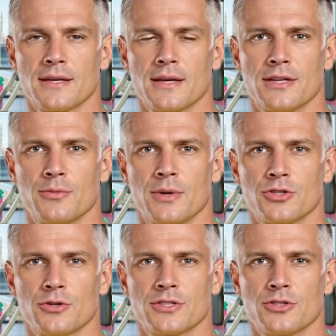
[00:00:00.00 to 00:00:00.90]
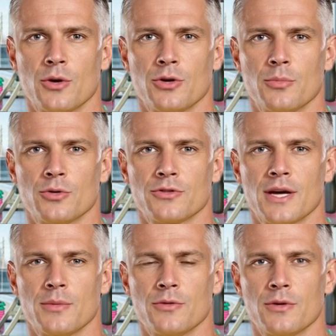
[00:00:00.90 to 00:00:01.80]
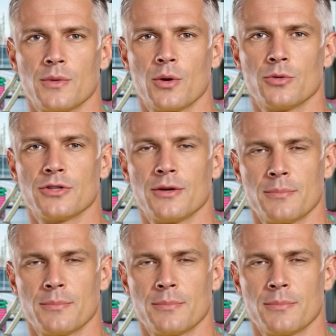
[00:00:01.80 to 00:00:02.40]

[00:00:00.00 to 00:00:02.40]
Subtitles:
especially soluble fiber from oats,